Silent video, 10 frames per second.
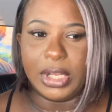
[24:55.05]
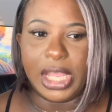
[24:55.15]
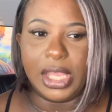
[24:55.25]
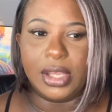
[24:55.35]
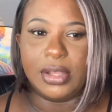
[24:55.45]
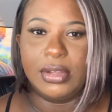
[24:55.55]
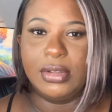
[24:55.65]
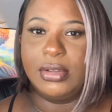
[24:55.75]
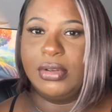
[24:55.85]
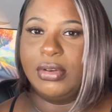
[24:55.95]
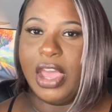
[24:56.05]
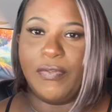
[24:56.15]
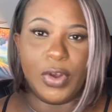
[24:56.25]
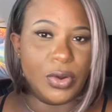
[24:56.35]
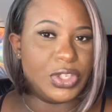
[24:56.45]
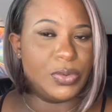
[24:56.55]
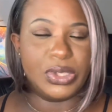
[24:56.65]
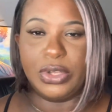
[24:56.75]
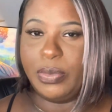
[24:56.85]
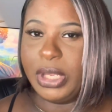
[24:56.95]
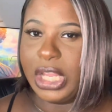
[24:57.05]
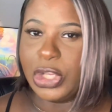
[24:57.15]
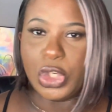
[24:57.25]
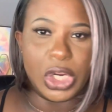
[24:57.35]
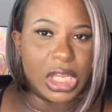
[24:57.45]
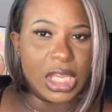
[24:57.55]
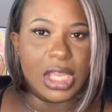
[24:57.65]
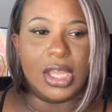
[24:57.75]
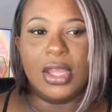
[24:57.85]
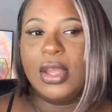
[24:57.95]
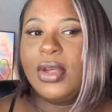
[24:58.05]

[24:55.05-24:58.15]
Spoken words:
Like, at first it was a little bit like tricky